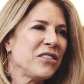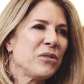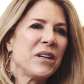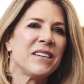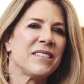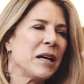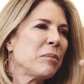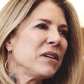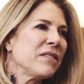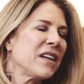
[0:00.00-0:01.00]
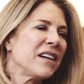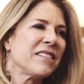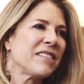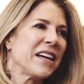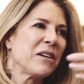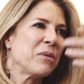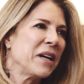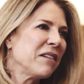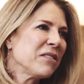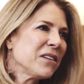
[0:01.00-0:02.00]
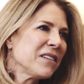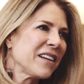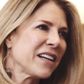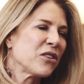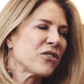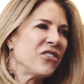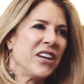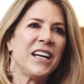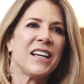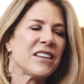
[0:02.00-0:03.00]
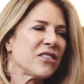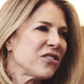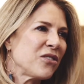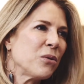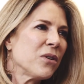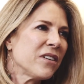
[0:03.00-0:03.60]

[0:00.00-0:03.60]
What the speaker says: Do you get a sample of the, like, whatever, like your steak at the store?